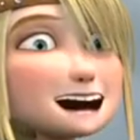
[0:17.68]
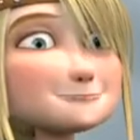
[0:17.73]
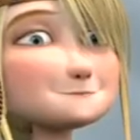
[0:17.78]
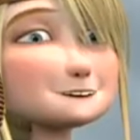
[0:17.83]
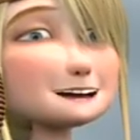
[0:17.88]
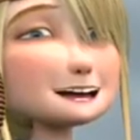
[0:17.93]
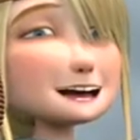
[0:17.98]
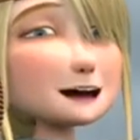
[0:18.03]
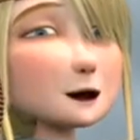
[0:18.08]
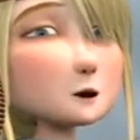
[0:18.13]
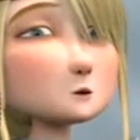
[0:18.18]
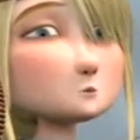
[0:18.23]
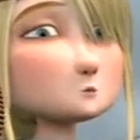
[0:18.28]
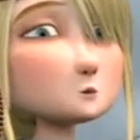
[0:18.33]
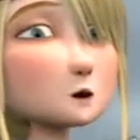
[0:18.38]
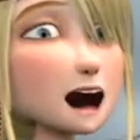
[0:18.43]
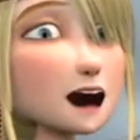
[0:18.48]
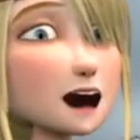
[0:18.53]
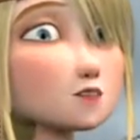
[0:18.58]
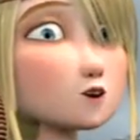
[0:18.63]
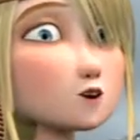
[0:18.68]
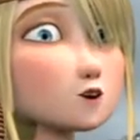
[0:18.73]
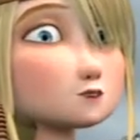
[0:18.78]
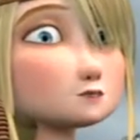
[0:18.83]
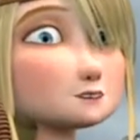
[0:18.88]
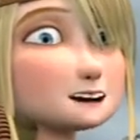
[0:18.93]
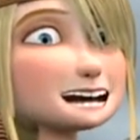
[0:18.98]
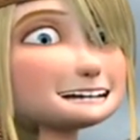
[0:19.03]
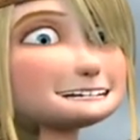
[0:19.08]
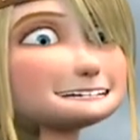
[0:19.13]
Maybe you'd rather
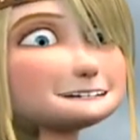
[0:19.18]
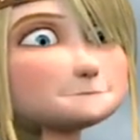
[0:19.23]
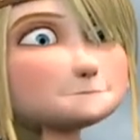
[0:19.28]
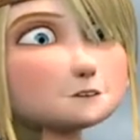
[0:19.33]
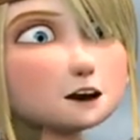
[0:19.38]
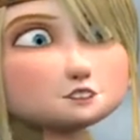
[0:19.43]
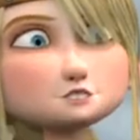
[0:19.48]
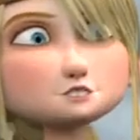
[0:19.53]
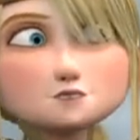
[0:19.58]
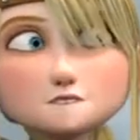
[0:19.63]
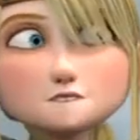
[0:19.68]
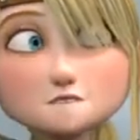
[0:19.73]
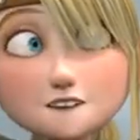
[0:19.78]
taste a punch